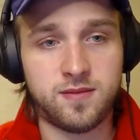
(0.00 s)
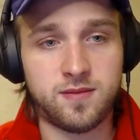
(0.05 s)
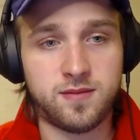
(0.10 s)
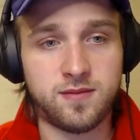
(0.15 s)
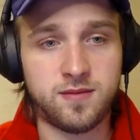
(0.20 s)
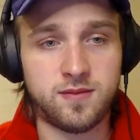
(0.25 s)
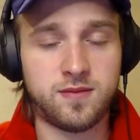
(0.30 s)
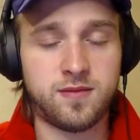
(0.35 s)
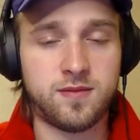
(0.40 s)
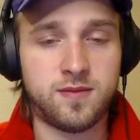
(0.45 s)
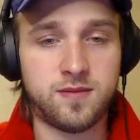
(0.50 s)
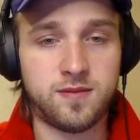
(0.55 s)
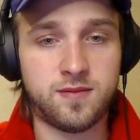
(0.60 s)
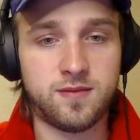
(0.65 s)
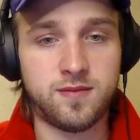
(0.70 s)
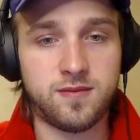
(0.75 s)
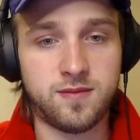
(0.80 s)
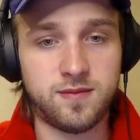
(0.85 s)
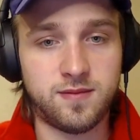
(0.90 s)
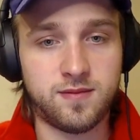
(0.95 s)

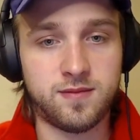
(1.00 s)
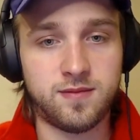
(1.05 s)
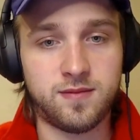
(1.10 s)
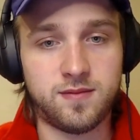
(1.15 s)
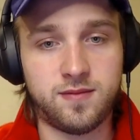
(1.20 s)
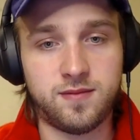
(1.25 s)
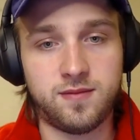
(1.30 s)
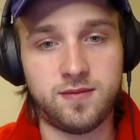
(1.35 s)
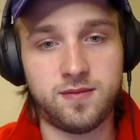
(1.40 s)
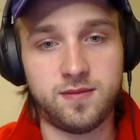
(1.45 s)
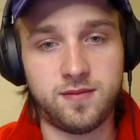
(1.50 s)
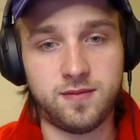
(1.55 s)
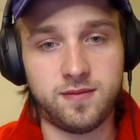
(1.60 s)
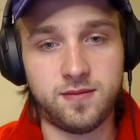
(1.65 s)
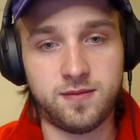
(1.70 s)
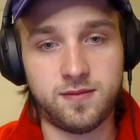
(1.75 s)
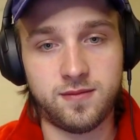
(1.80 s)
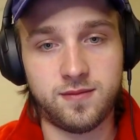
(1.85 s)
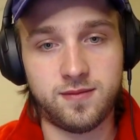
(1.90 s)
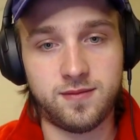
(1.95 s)

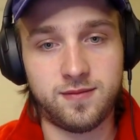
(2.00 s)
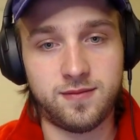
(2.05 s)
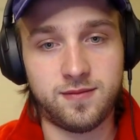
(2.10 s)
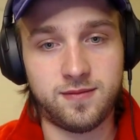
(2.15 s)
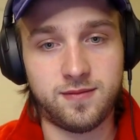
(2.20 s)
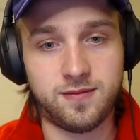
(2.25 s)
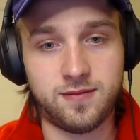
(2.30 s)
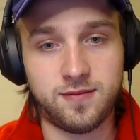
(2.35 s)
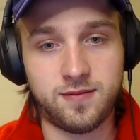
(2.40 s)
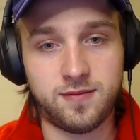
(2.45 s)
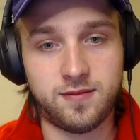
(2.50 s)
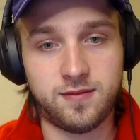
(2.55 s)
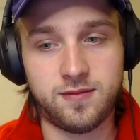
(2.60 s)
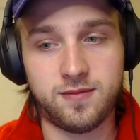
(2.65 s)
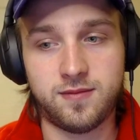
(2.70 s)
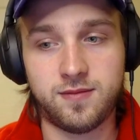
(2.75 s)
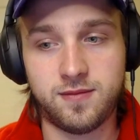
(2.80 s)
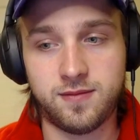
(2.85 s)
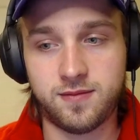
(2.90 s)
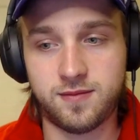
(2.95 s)

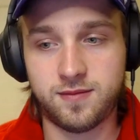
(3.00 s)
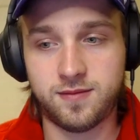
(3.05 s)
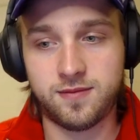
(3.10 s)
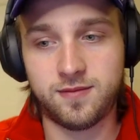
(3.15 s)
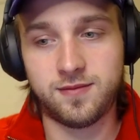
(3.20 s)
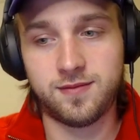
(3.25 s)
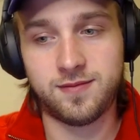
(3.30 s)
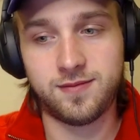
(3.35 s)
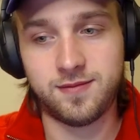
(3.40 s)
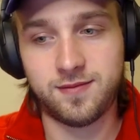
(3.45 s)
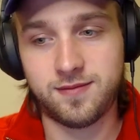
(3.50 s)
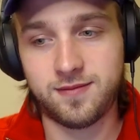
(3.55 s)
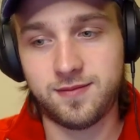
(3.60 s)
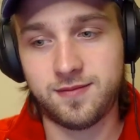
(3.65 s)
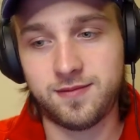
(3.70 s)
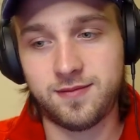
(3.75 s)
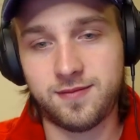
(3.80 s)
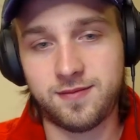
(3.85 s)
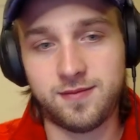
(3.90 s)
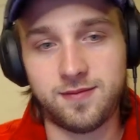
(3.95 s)

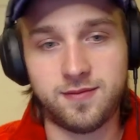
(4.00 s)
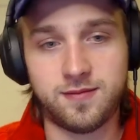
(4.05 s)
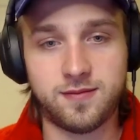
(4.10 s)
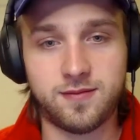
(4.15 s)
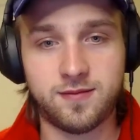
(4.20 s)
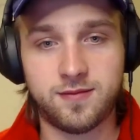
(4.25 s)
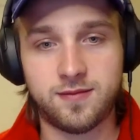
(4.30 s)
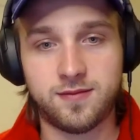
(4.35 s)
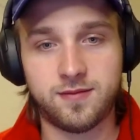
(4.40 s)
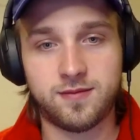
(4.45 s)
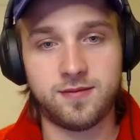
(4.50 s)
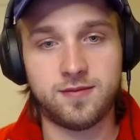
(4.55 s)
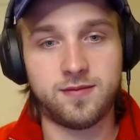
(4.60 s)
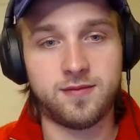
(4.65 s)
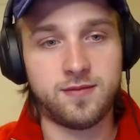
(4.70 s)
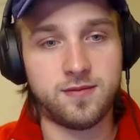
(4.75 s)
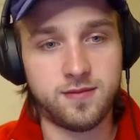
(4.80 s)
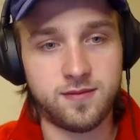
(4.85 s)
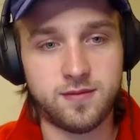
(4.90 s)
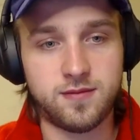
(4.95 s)

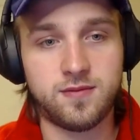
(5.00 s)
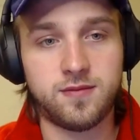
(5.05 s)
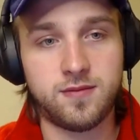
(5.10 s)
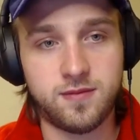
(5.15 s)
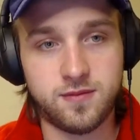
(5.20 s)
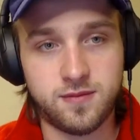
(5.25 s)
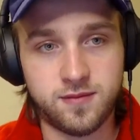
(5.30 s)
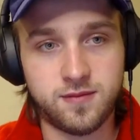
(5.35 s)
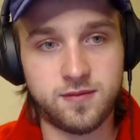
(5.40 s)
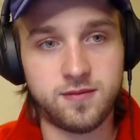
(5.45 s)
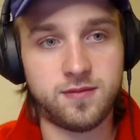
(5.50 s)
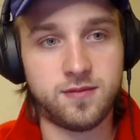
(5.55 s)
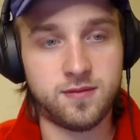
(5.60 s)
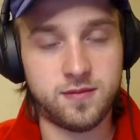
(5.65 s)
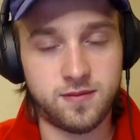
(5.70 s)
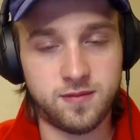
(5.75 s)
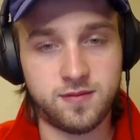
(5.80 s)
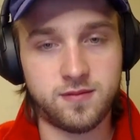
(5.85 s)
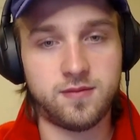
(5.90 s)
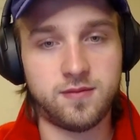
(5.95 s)

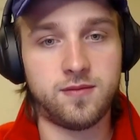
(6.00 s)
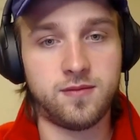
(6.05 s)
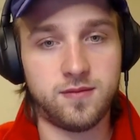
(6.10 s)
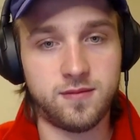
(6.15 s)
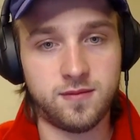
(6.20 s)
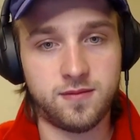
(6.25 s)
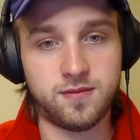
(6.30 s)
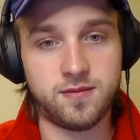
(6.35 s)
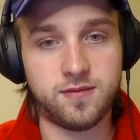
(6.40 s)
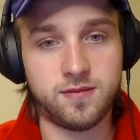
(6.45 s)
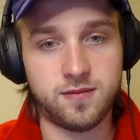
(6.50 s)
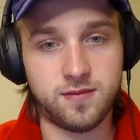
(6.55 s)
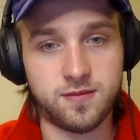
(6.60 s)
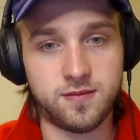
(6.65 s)
(silent)